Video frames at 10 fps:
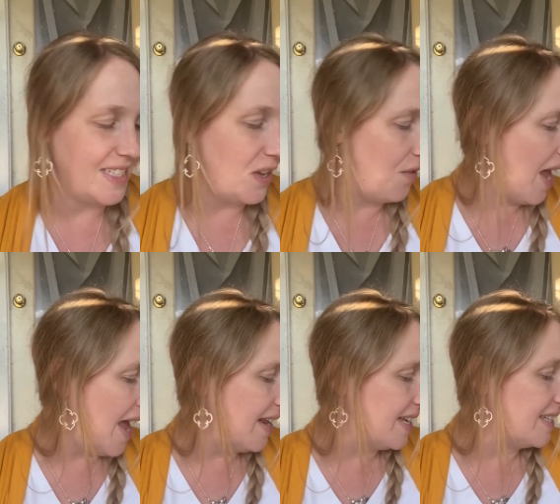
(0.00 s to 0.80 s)
So
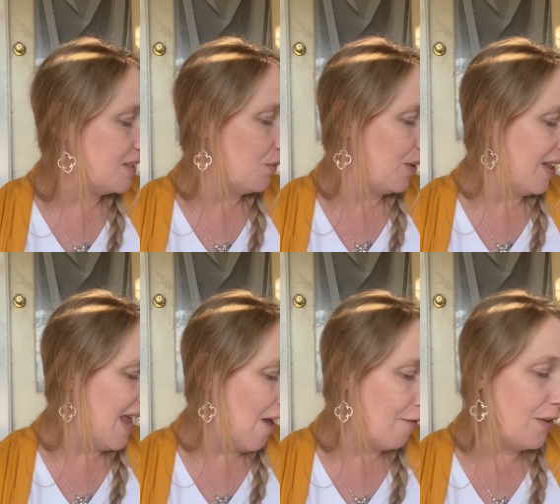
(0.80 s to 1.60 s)
that is really
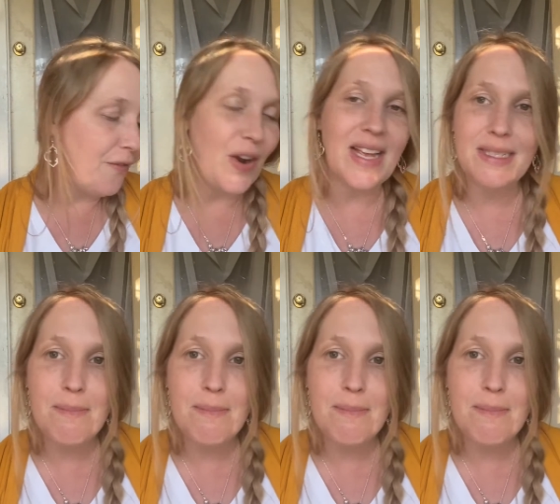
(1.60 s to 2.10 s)
helpful for us.